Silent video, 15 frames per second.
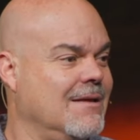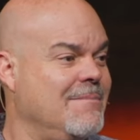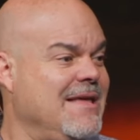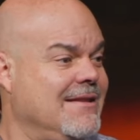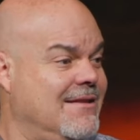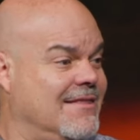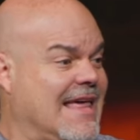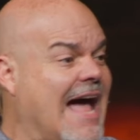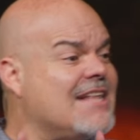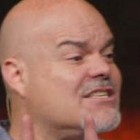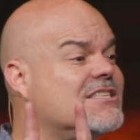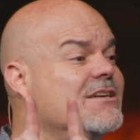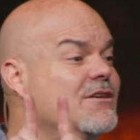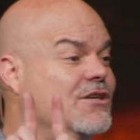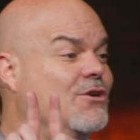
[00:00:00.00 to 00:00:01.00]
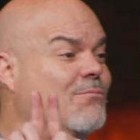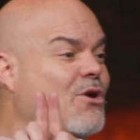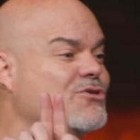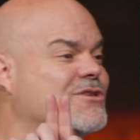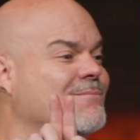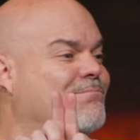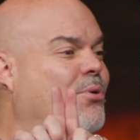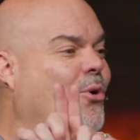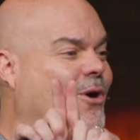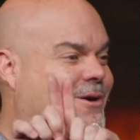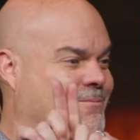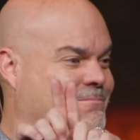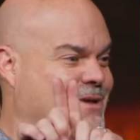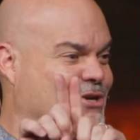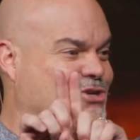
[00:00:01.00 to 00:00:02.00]
I mean, that's the, your most
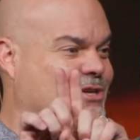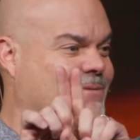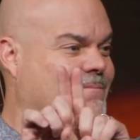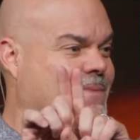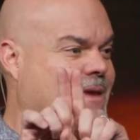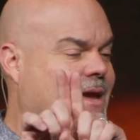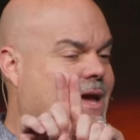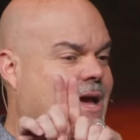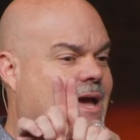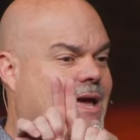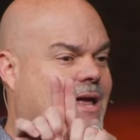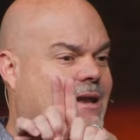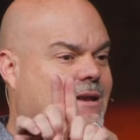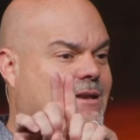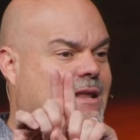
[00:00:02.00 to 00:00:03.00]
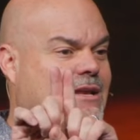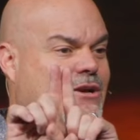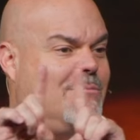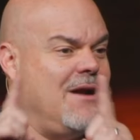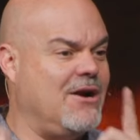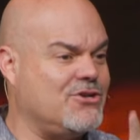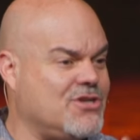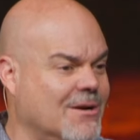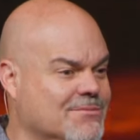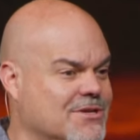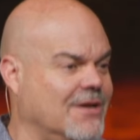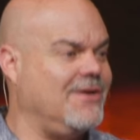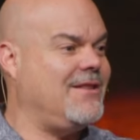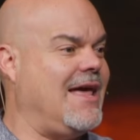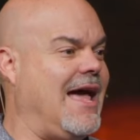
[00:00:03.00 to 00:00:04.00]
important mission and then your marriage comes
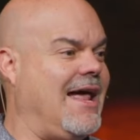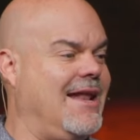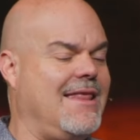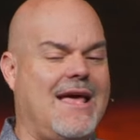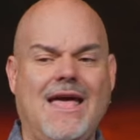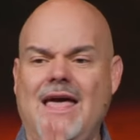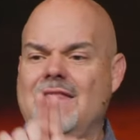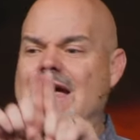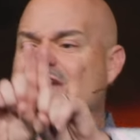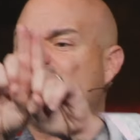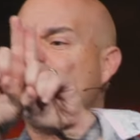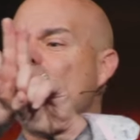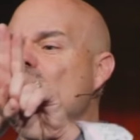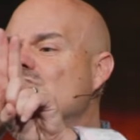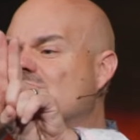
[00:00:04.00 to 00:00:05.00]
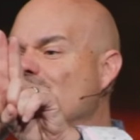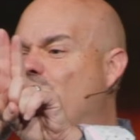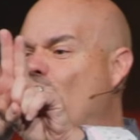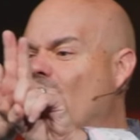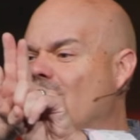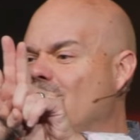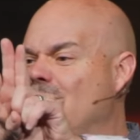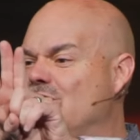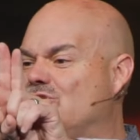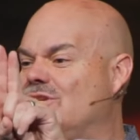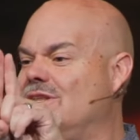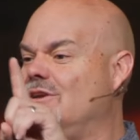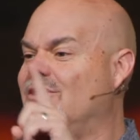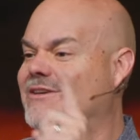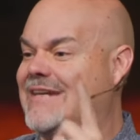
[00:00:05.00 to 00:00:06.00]
under that. And that, that's your most important
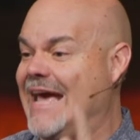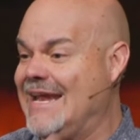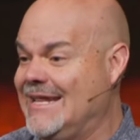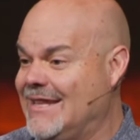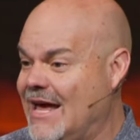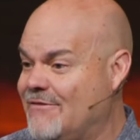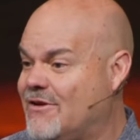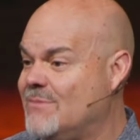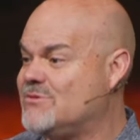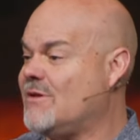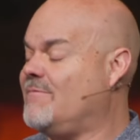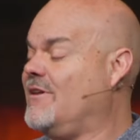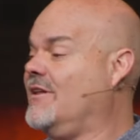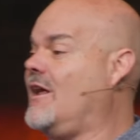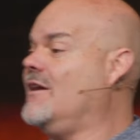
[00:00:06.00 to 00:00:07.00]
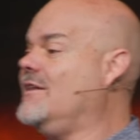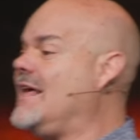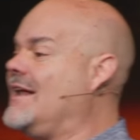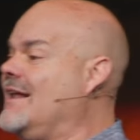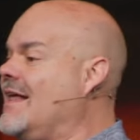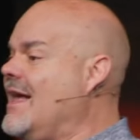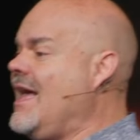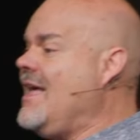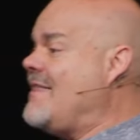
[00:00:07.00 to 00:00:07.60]
mission And your dating life comes under, under that. And that,